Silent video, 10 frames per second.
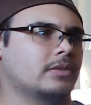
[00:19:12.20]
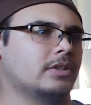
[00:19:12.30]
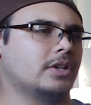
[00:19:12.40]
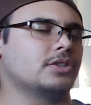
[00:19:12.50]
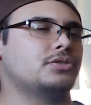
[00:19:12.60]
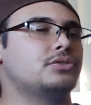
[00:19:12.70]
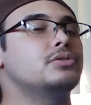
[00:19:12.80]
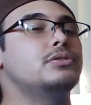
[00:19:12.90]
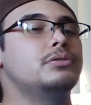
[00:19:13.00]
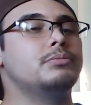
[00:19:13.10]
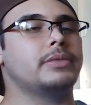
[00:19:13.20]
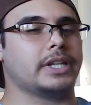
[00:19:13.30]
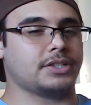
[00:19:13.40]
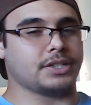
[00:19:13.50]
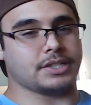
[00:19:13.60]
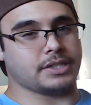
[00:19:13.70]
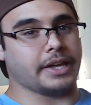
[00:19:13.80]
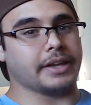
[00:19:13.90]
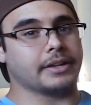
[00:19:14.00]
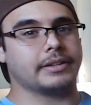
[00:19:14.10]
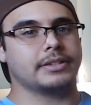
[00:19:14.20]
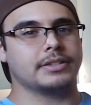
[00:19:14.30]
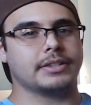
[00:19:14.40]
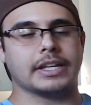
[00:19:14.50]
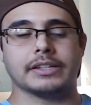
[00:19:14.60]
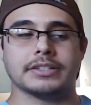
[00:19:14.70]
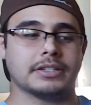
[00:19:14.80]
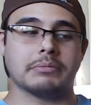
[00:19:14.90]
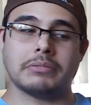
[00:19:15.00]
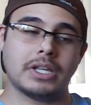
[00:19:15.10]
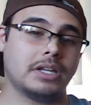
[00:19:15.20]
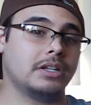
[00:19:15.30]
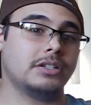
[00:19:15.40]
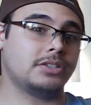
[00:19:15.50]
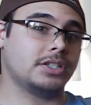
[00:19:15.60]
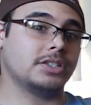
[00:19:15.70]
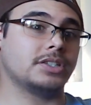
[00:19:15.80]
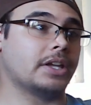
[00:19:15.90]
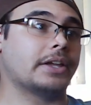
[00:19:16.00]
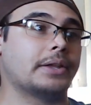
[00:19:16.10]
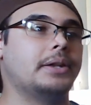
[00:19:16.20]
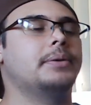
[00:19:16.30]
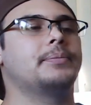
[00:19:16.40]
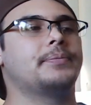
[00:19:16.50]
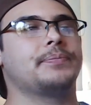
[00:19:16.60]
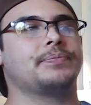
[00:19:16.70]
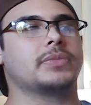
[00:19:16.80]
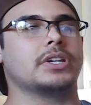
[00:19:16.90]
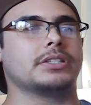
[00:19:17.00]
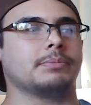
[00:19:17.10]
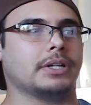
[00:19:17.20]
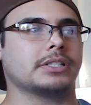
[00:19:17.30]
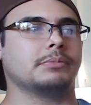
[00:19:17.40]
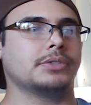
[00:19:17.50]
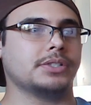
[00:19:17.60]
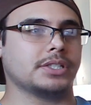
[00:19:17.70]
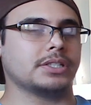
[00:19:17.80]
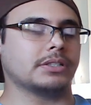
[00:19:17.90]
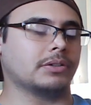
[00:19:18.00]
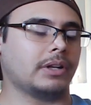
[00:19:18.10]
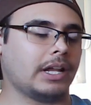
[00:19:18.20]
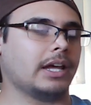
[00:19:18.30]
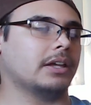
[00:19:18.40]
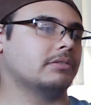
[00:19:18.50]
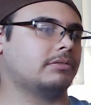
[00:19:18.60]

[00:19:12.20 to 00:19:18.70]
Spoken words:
Assume that she's dead. That doesn't mean she's dead. It's possible she's still alive.